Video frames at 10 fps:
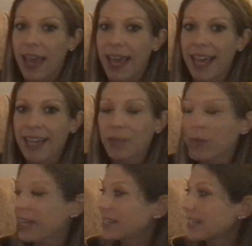And
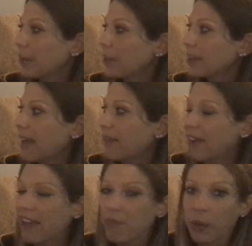we can tell that
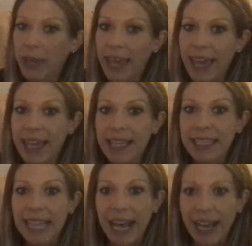5.8
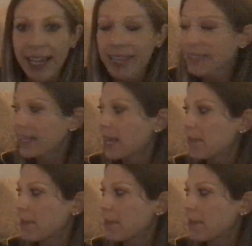is the height